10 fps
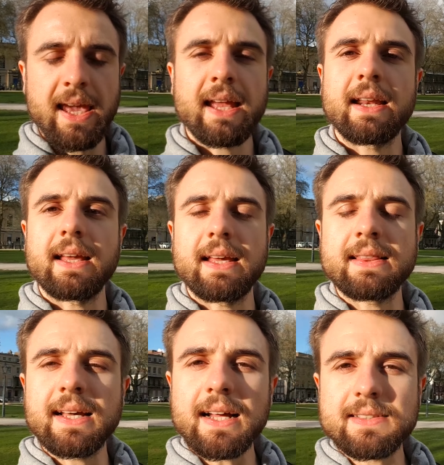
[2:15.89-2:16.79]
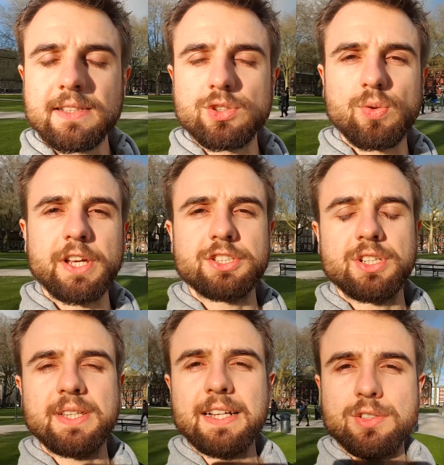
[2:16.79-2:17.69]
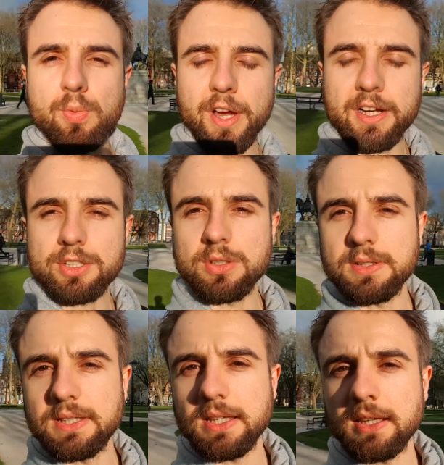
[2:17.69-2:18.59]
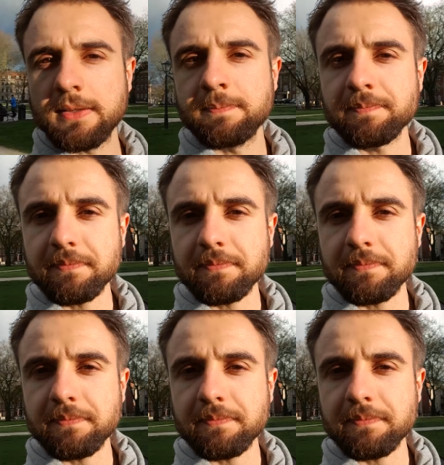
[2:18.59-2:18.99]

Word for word: And in that situation, that's where the